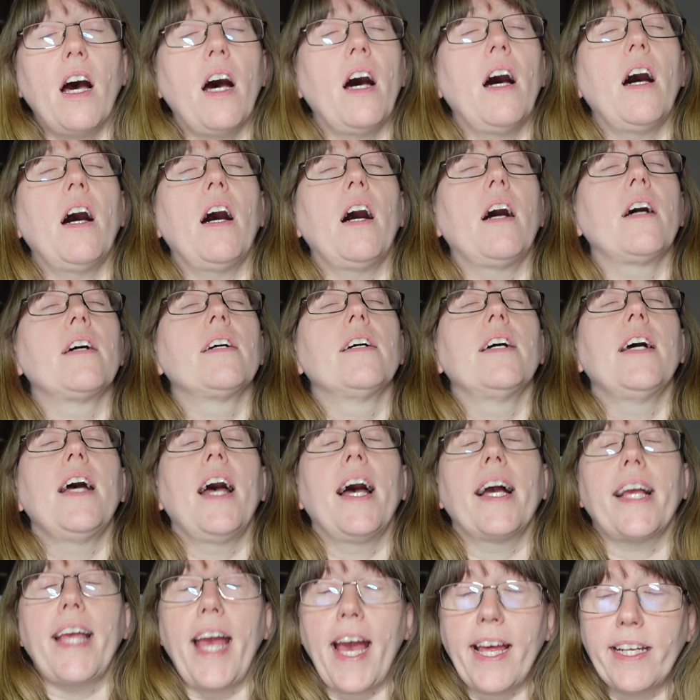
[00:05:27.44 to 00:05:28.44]

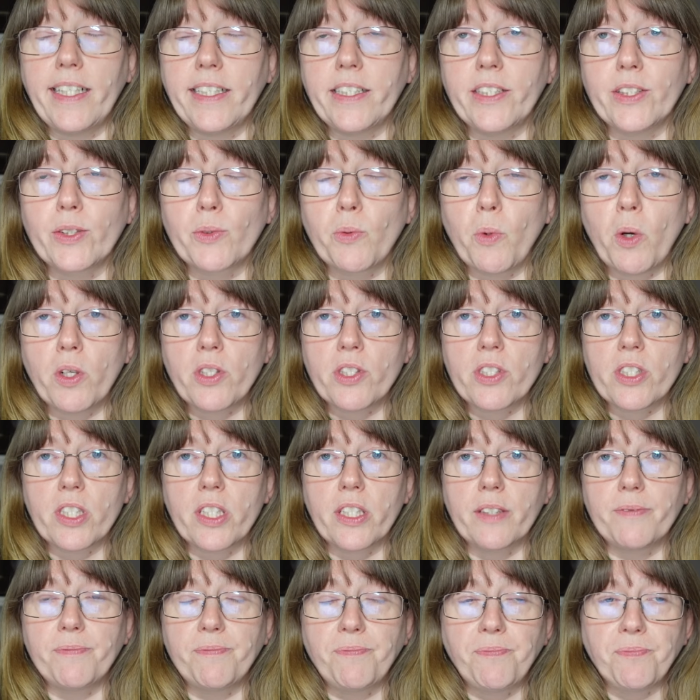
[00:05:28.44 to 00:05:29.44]
I kind of just want
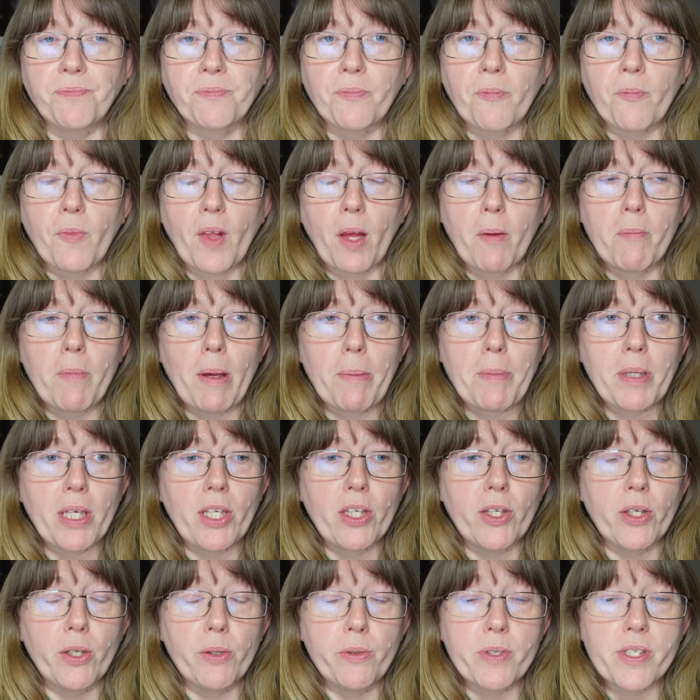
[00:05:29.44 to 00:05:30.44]
to maybe
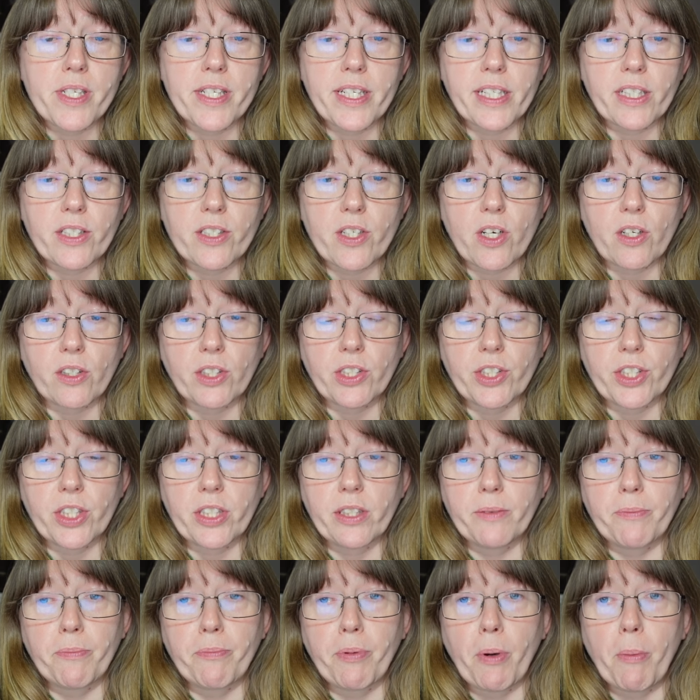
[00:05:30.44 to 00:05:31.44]
use TikTok
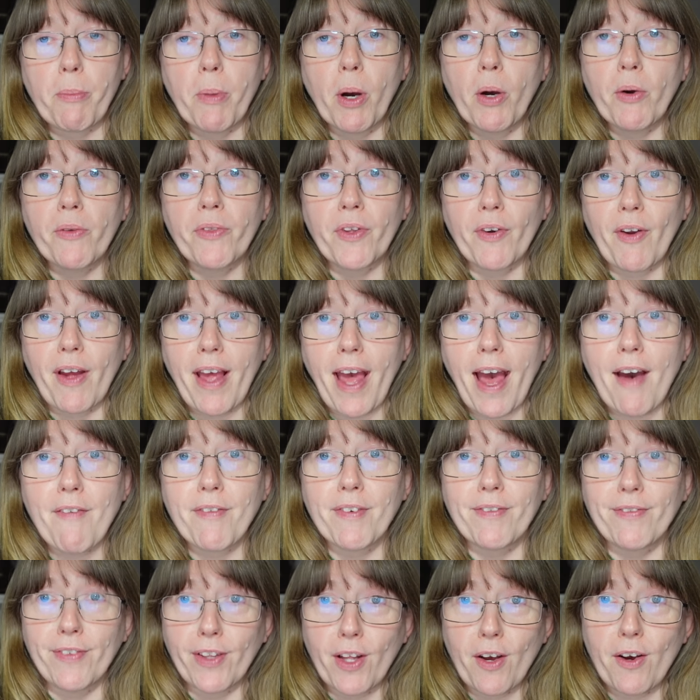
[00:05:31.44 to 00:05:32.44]
to promote that I have
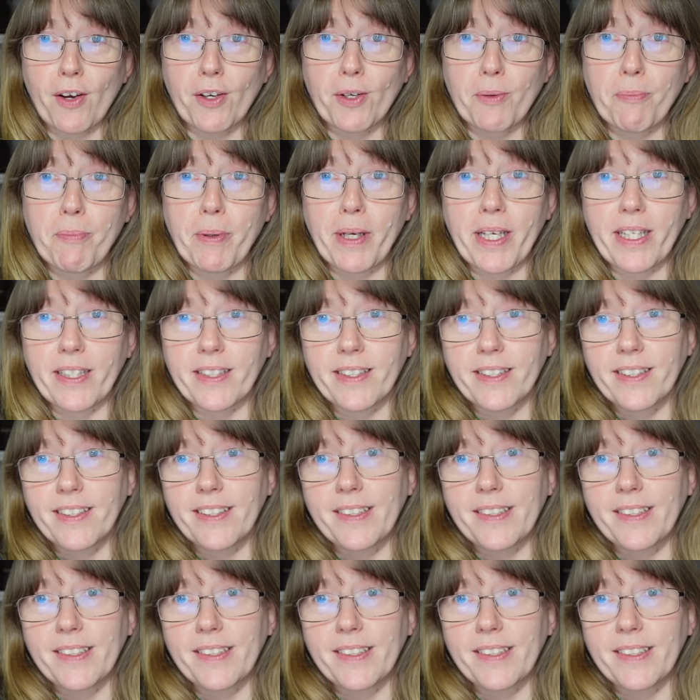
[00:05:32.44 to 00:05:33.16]
a vlog, but